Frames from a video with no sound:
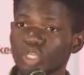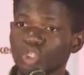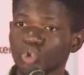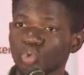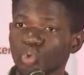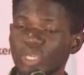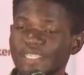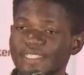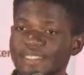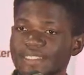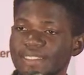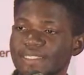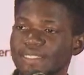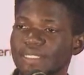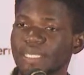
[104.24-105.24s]

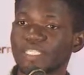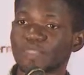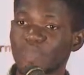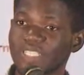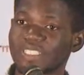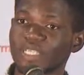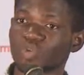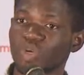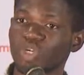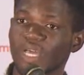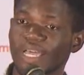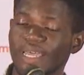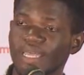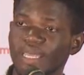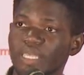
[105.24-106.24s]
It makes sense when
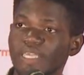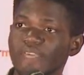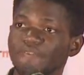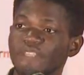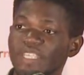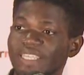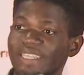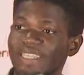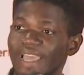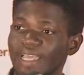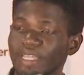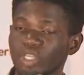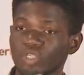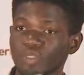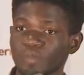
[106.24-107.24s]
if the
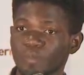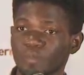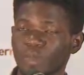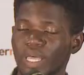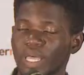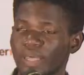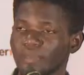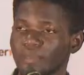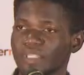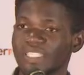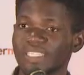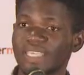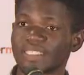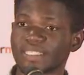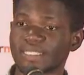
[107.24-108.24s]
data
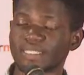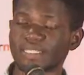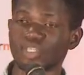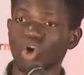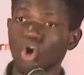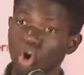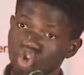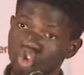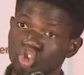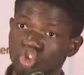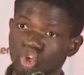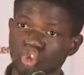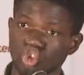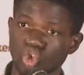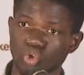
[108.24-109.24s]
set is
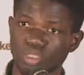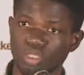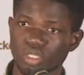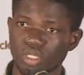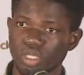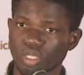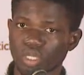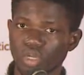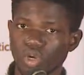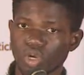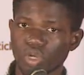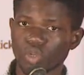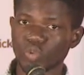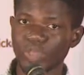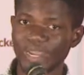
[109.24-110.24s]
unstructured,
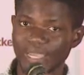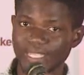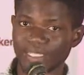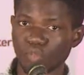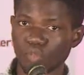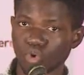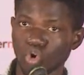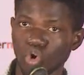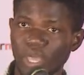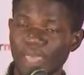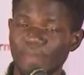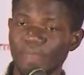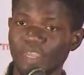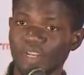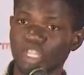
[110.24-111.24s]
whereas a
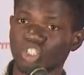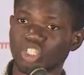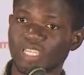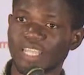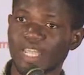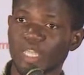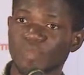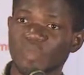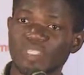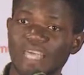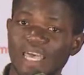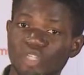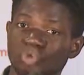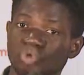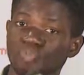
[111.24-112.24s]
relational database
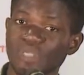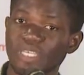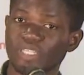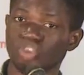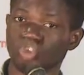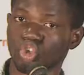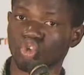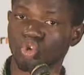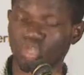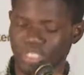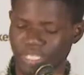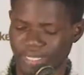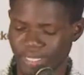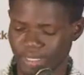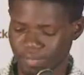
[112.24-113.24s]
has to be a structured
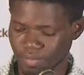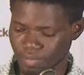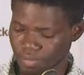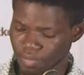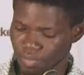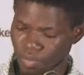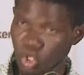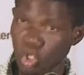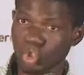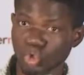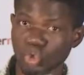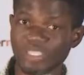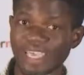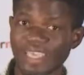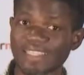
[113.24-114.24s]
data.
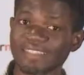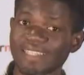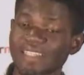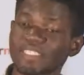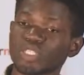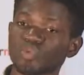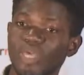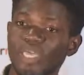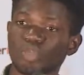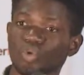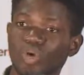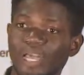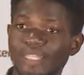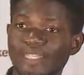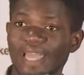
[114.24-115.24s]
So there are instances where you
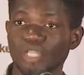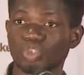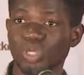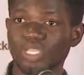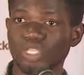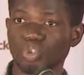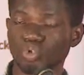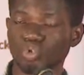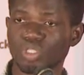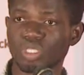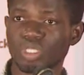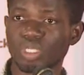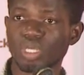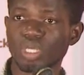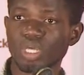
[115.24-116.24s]
can actually
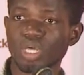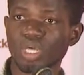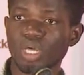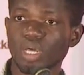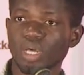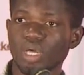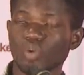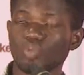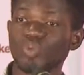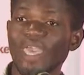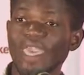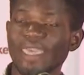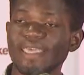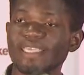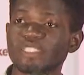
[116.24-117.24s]

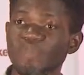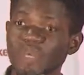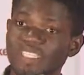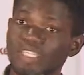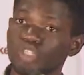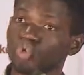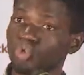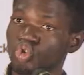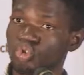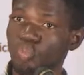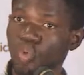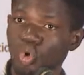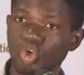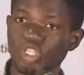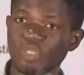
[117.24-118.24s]
where it makes sense to use
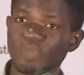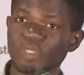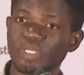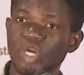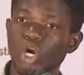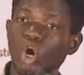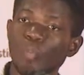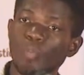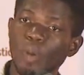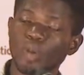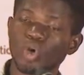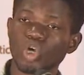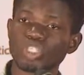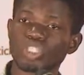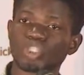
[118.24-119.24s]
MongoDB, but
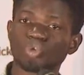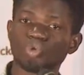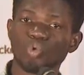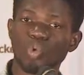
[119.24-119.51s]
because